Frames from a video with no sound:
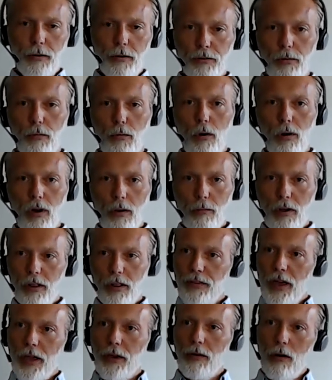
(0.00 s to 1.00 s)
first of all, I
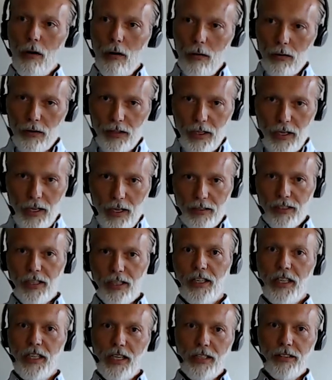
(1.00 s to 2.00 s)
want to thank you all the
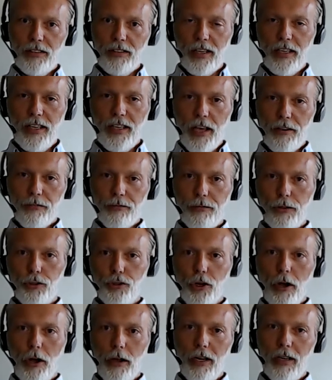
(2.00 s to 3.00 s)
attendees and guests for
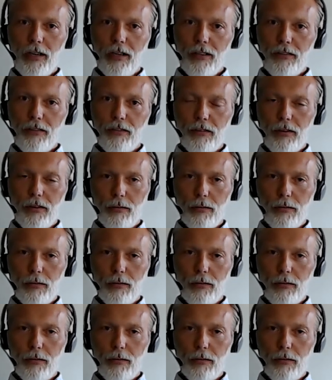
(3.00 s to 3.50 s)
joining us.